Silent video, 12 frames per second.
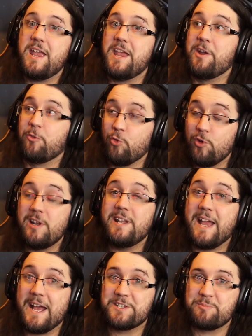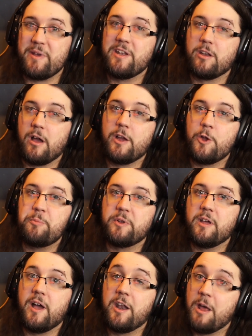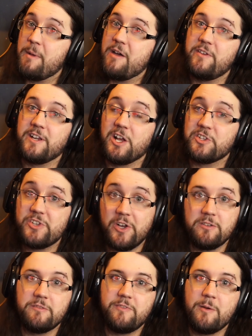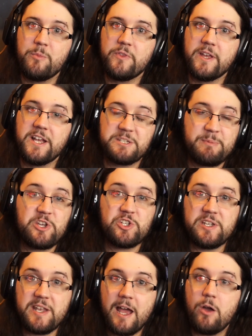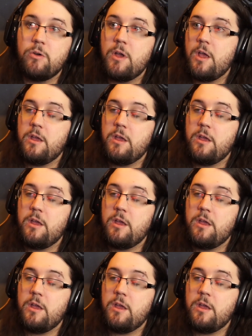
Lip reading: it really has been an eye-opener, and I'm having a ton of fun with it, especially now,